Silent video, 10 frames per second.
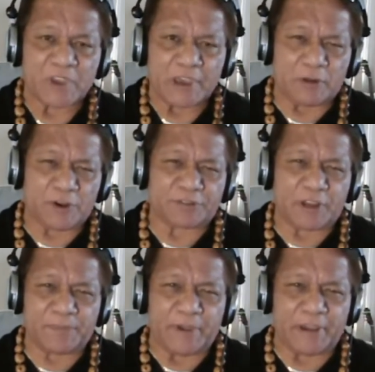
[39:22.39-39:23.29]
He looked
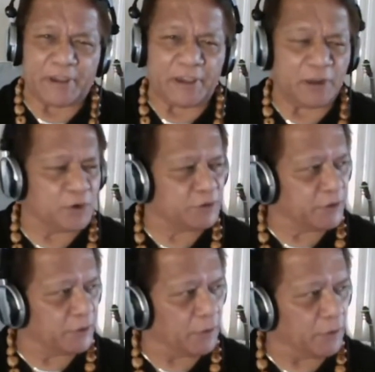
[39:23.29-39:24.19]
at me, he
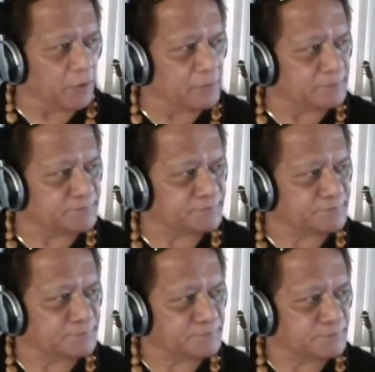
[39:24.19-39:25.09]
looked at her.
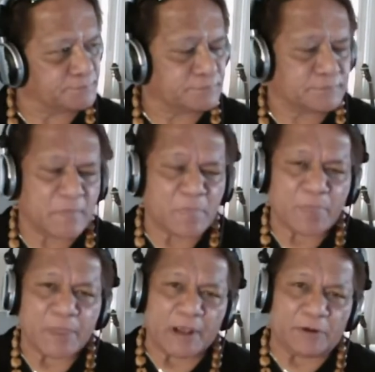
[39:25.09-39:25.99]

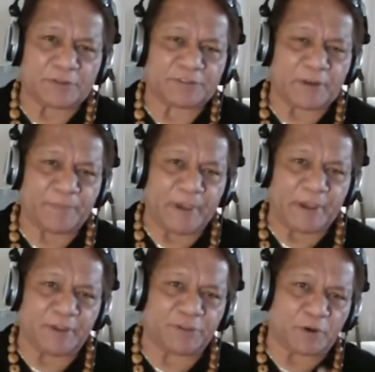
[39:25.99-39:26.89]
He looked at
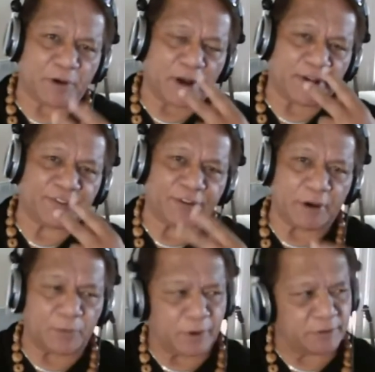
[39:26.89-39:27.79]
me, took out his
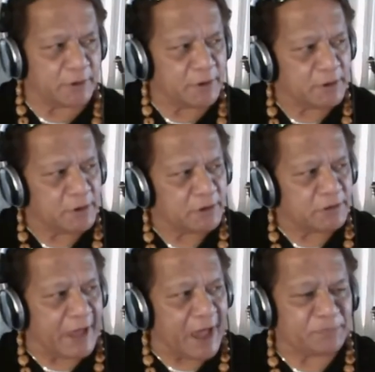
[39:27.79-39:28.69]
cigarette,
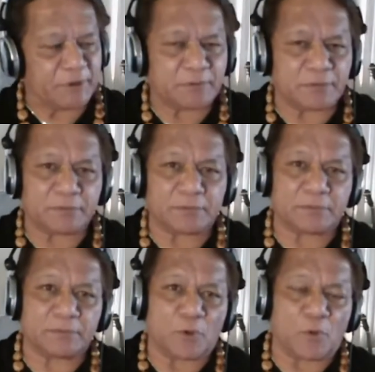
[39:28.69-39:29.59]
dapped it
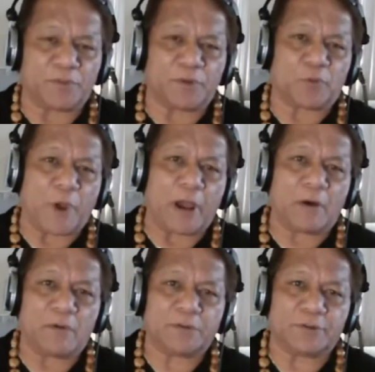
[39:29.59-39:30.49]
over the
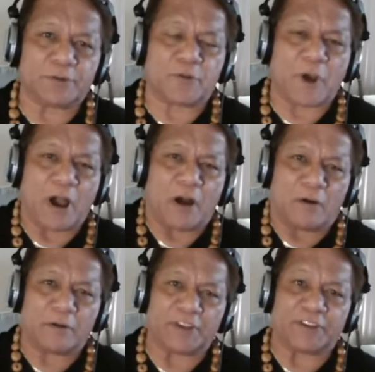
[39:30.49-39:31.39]
rail to the
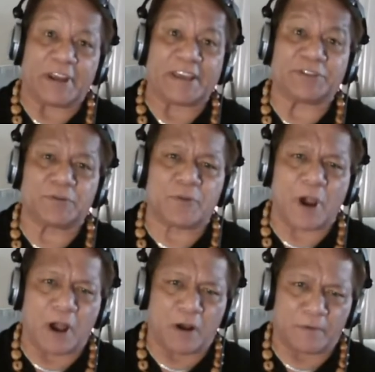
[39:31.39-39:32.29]
ground. As it hit the
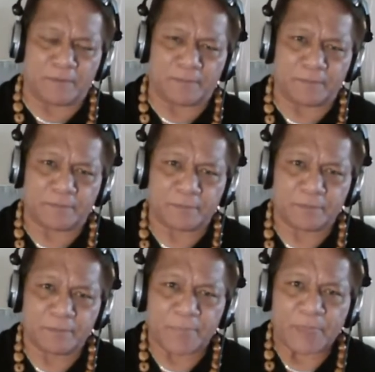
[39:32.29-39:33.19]
ground,
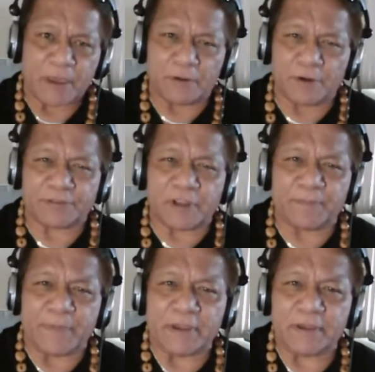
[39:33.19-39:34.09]
he looked
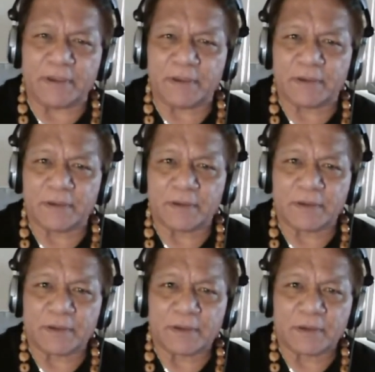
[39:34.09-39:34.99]
at me,
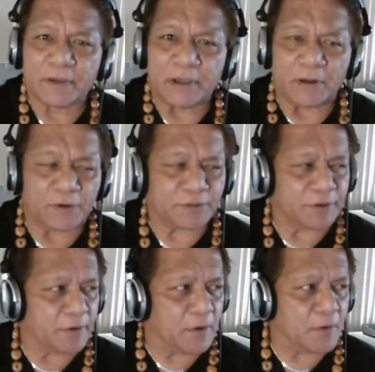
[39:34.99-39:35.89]
he
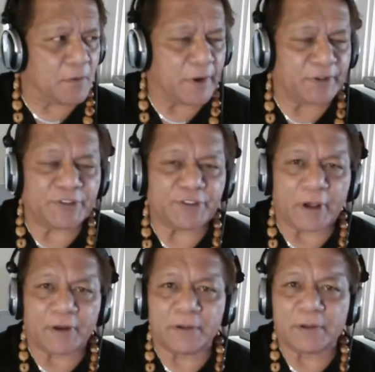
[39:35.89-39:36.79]
looked at her and
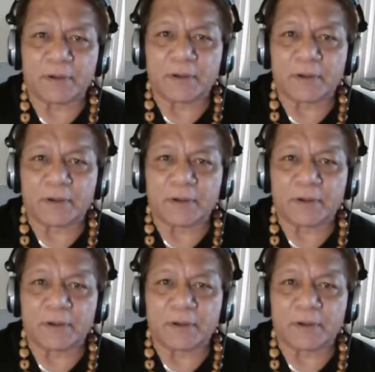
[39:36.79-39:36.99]
said,